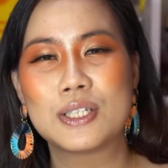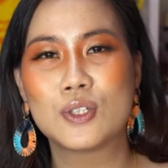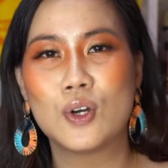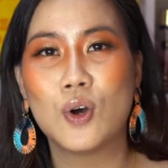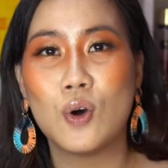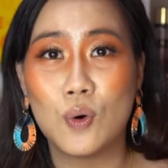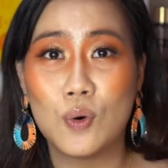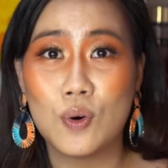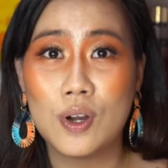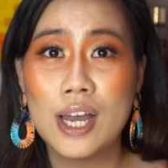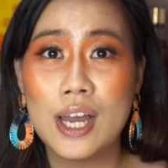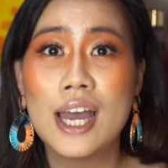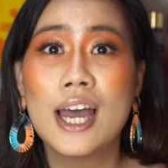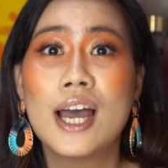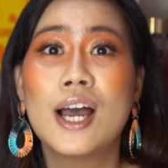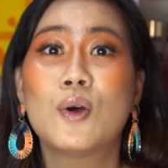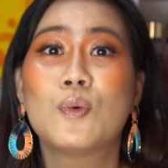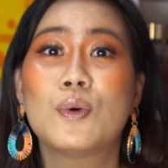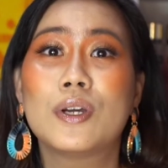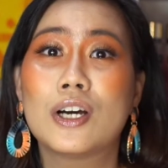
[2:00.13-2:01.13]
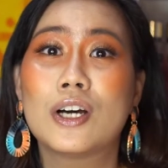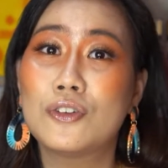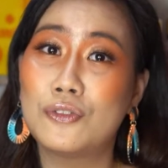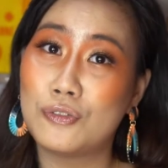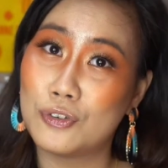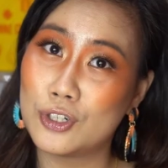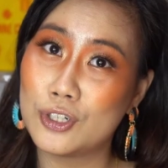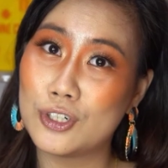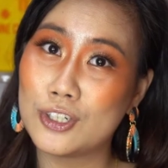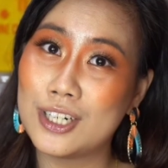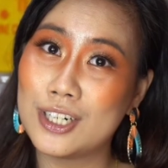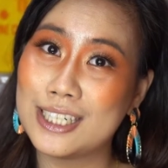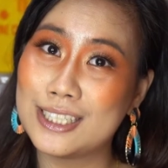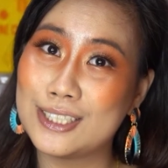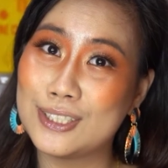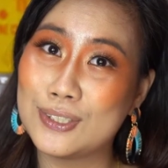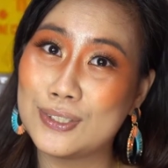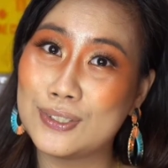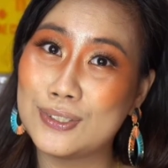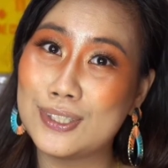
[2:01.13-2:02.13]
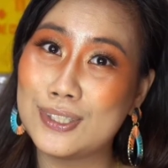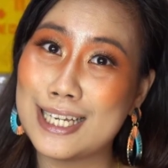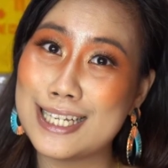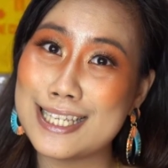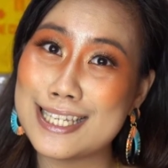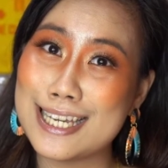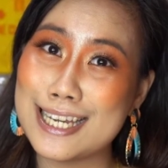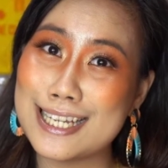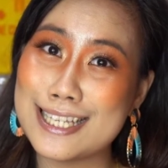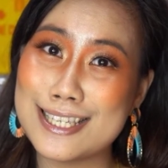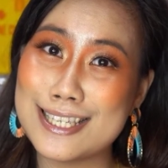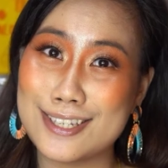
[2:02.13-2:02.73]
So, without further ado, let's get